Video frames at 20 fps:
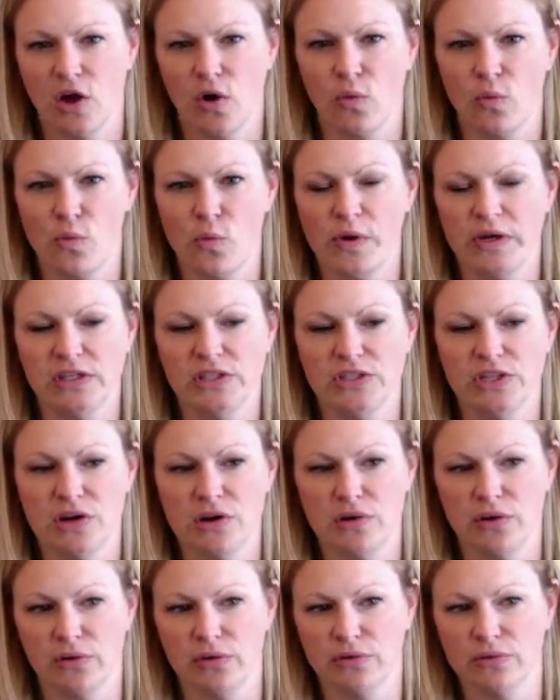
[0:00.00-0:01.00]
We
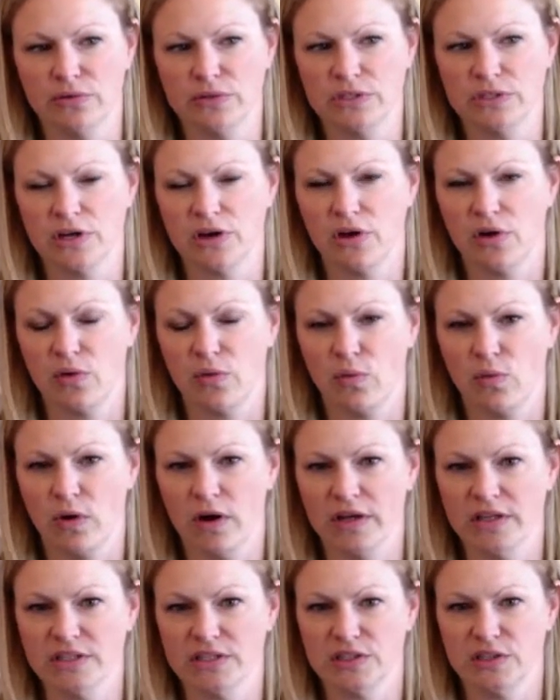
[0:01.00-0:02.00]
don't
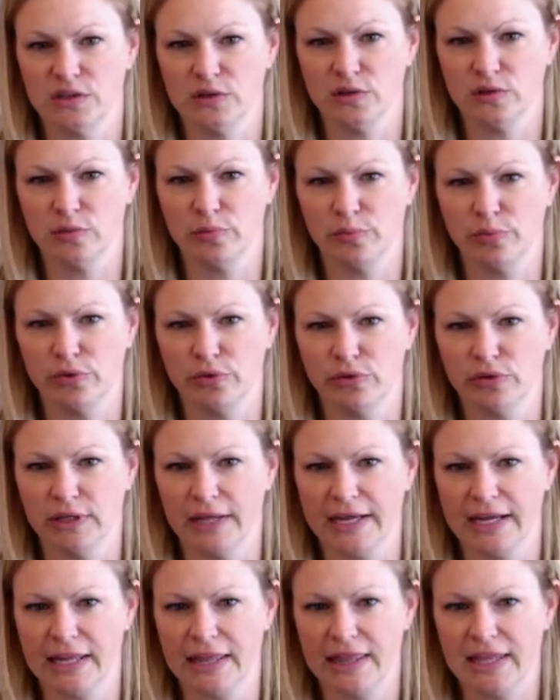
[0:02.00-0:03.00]
want to pull
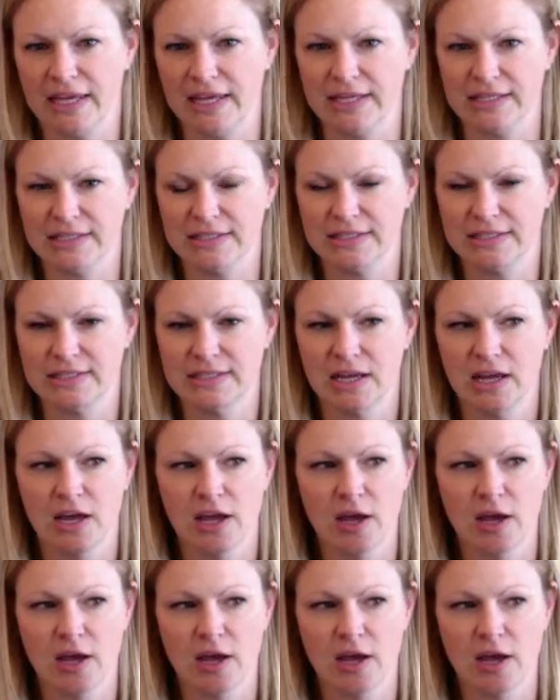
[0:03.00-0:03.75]
like this,